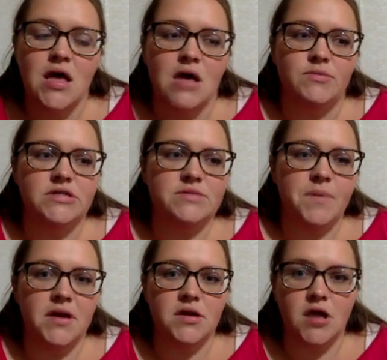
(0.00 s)
And we
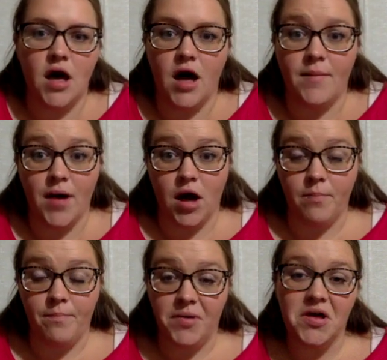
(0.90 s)
spend a
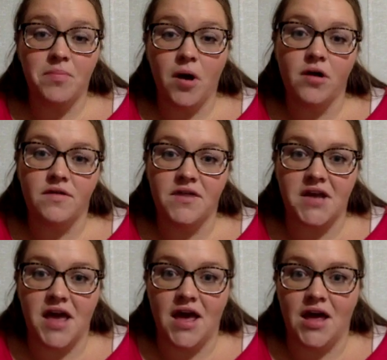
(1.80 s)
big part of the
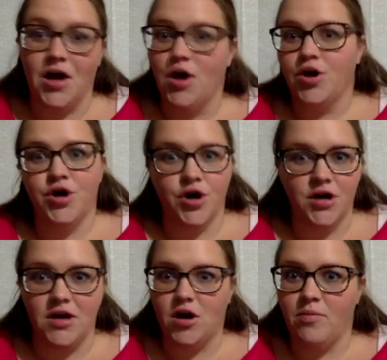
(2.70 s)
day
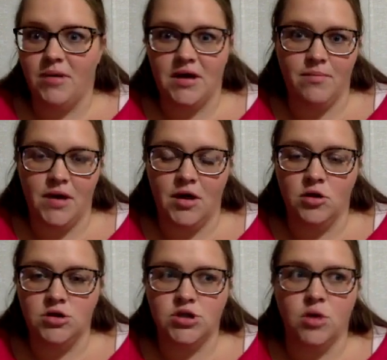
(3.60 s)
cooking our big meal.
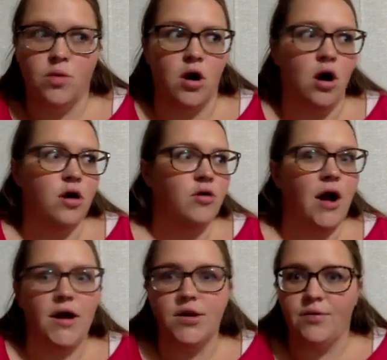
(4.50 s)
So we're all
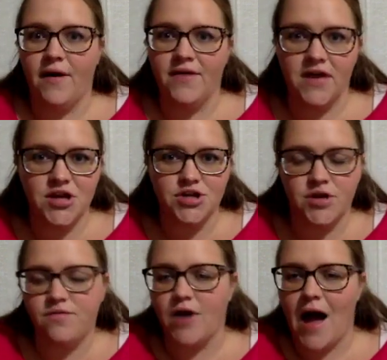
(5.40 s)
crowded around the
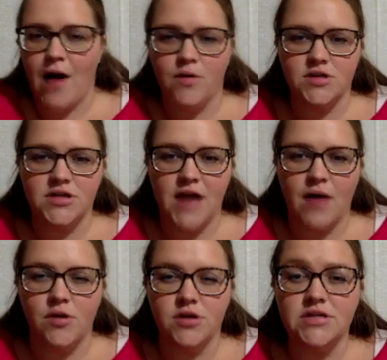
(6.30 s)
kitchen for hours and
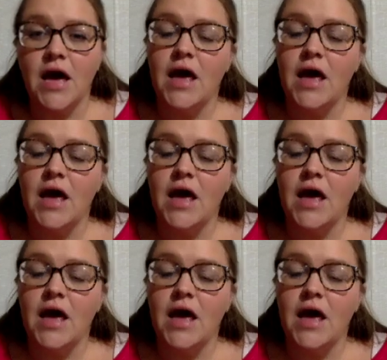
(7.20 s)
hours.